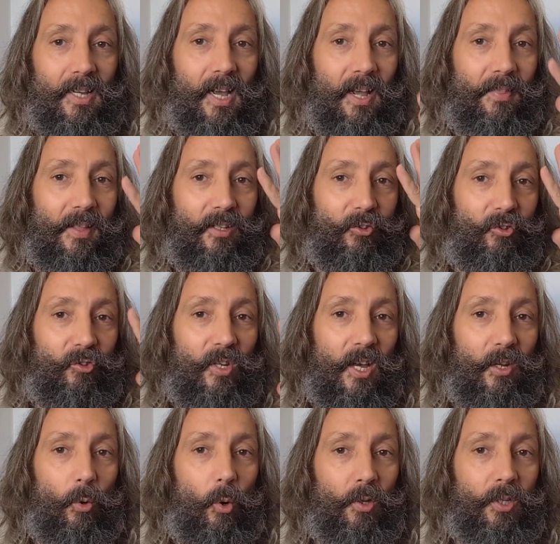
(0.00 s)
and then
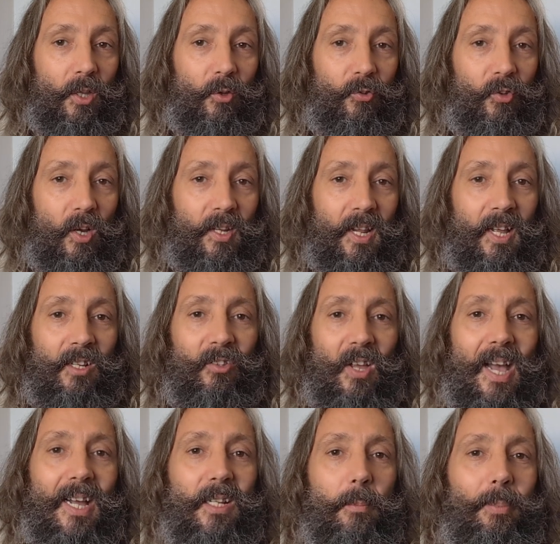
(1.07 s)
shadow on the other side to
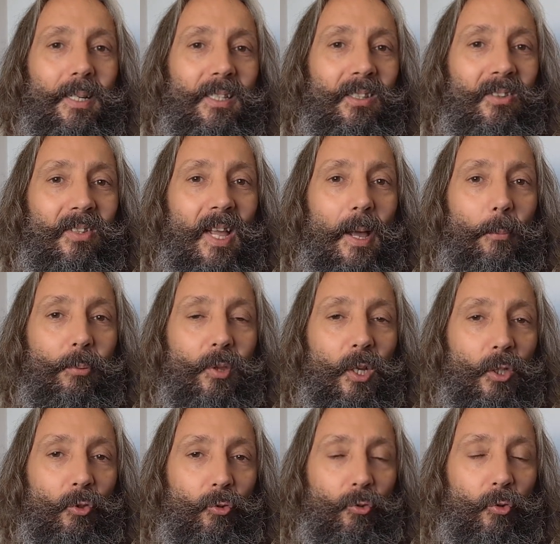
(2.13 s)
add a bit of depth
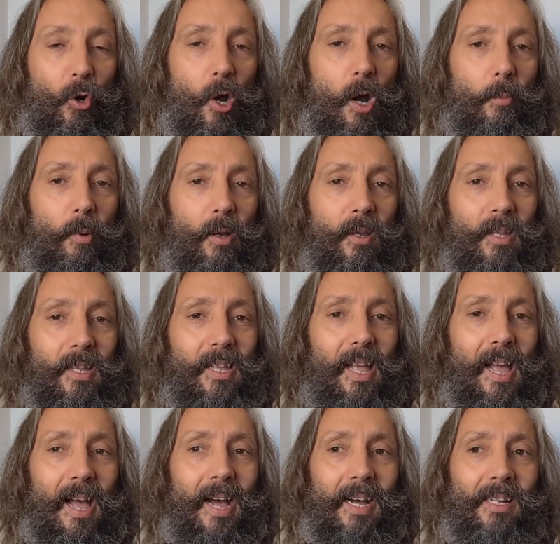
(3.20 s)
and drama
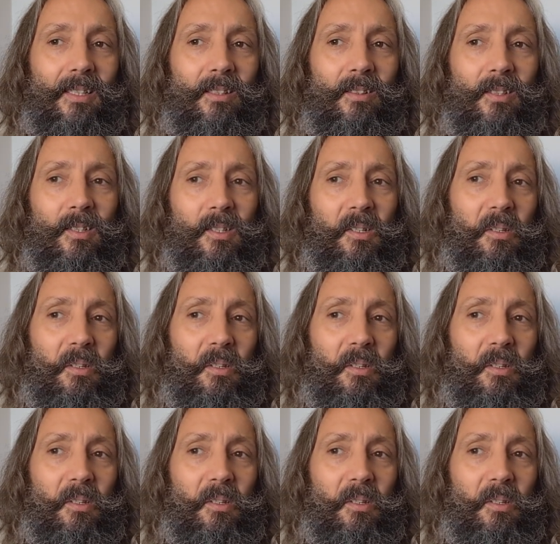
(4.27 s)
and